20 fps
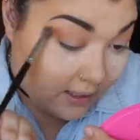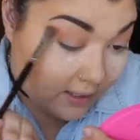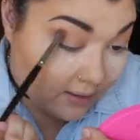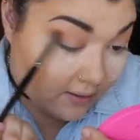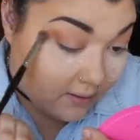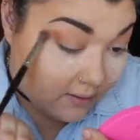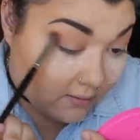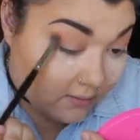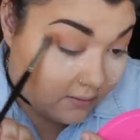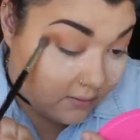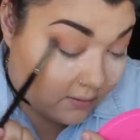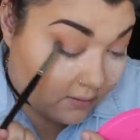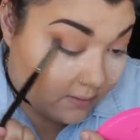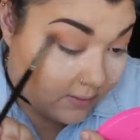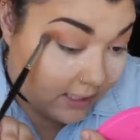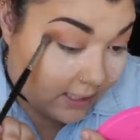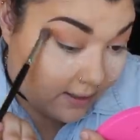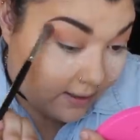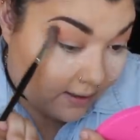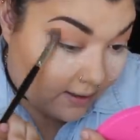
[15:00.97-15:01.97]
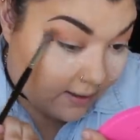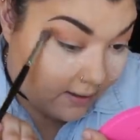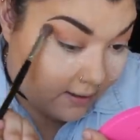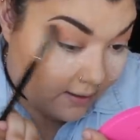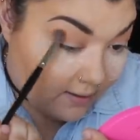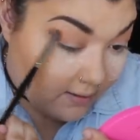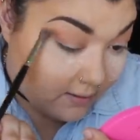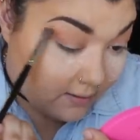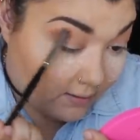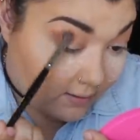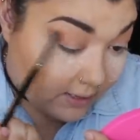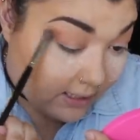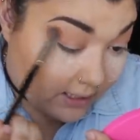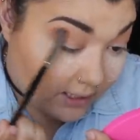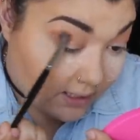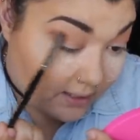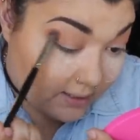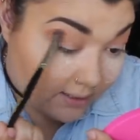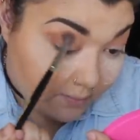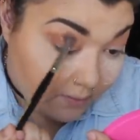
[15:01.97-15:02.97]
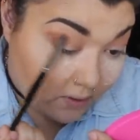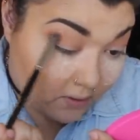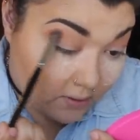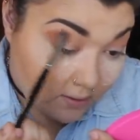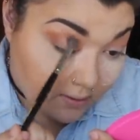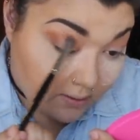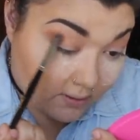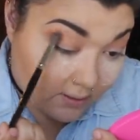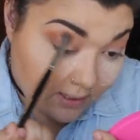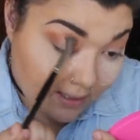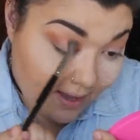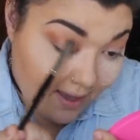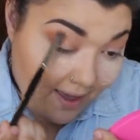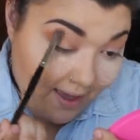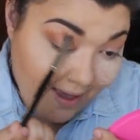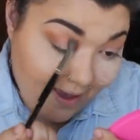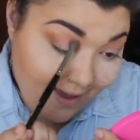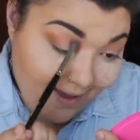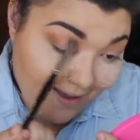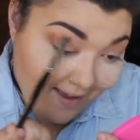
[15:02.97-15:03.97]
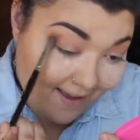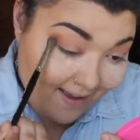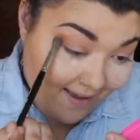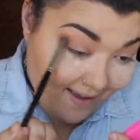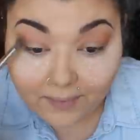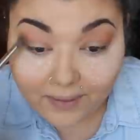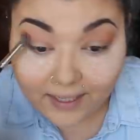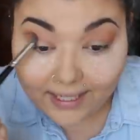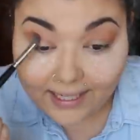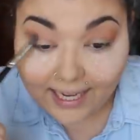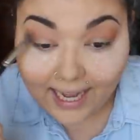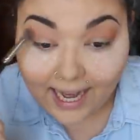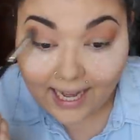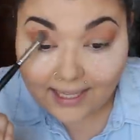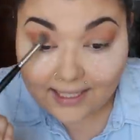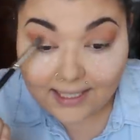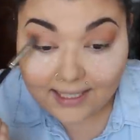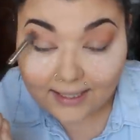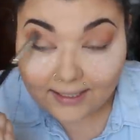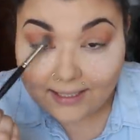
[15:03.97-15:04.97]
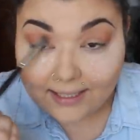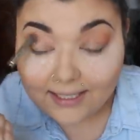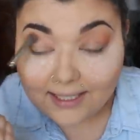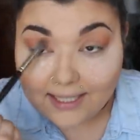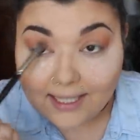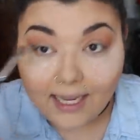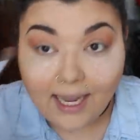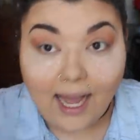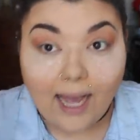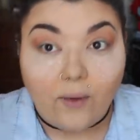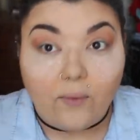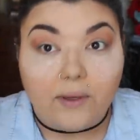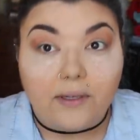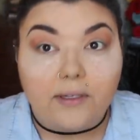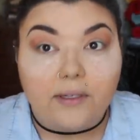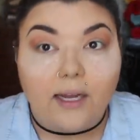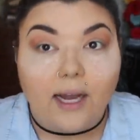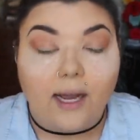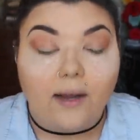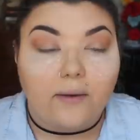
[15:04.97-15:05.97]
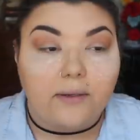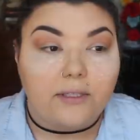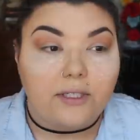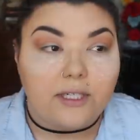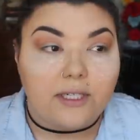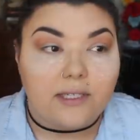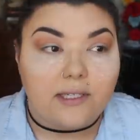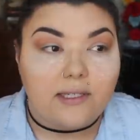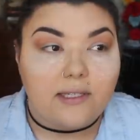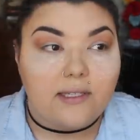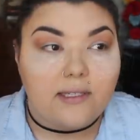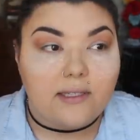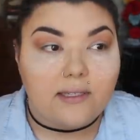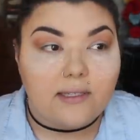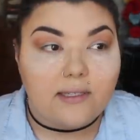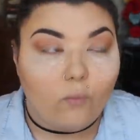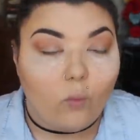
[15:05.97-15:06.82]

cute, oh my God, relationship goals. But yeah, seriously, I would, I I would just